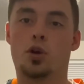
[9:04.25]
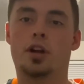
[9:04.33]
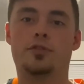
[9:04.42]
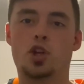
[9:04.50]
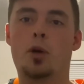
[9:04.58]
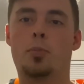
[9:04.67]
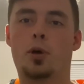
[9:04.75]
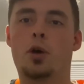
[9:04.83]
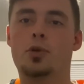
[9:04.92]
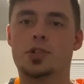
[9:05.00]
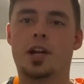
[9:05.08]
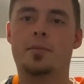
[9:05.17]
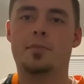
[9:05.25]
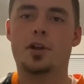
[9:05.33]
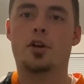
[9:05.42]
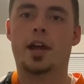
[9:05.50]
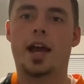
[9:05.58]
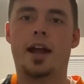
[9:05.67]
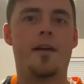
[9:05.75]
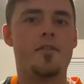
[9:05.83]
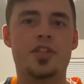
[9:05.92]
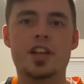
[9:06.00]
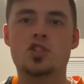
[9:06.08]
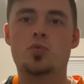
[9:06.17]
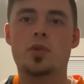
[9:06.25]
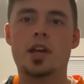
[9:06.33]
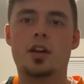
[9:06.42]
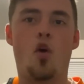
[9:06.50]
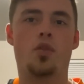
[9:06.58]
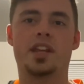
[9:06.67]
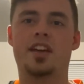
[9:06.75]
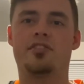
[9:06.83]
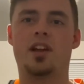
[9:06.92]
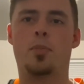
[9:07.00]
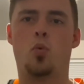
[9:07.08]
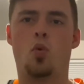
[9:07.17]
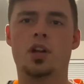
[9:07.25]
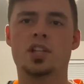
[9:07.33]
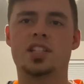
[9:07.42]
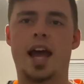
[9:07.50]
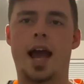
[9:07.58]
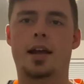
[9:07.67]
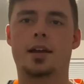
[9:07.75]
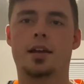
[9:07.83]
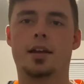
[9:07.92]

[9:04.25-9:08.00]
if Joe Burrow was going to be okay. This week, only giving up 1 sack.